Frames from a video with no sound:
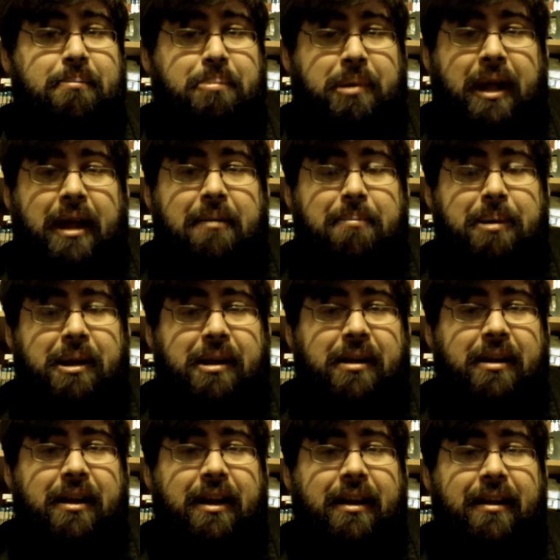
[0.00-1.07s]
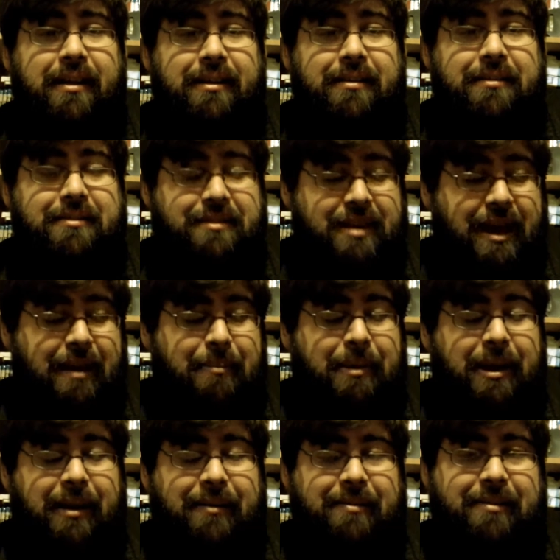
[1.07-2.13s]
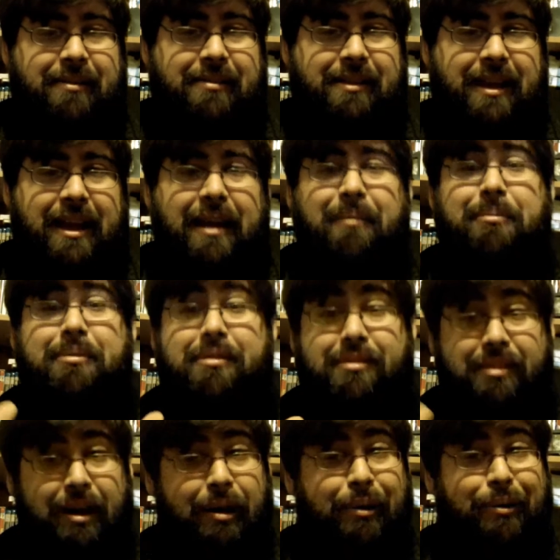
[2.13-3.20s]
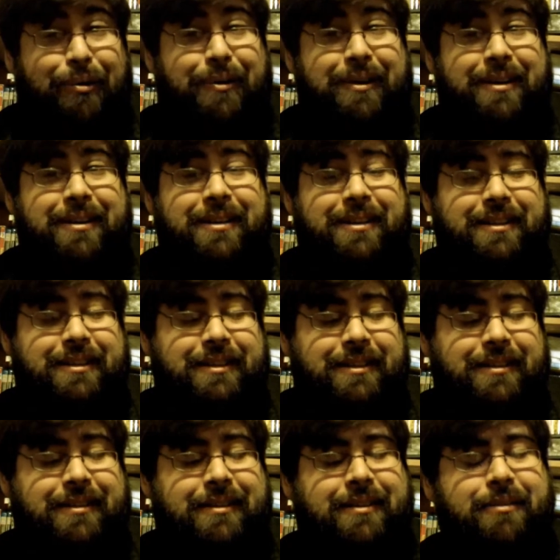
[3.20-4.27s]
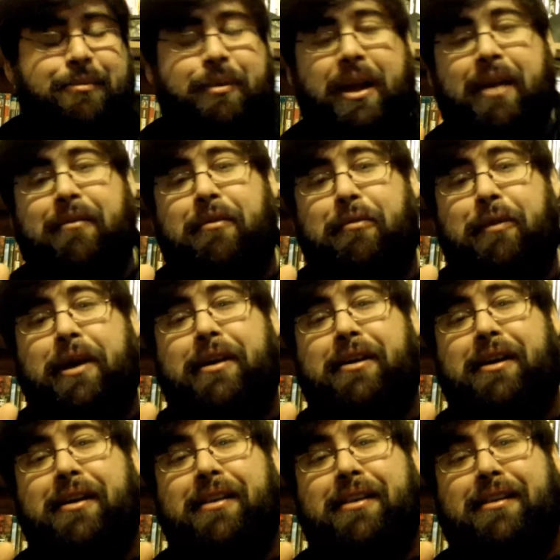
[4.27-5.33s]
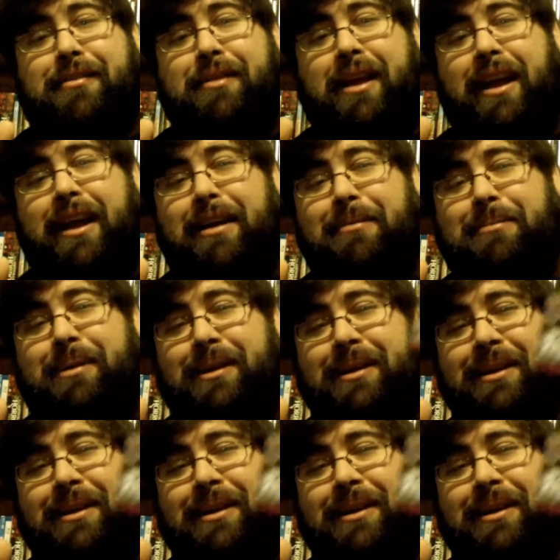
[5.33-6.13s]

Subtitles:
Playability dominates this game. So, we have a winner on this game,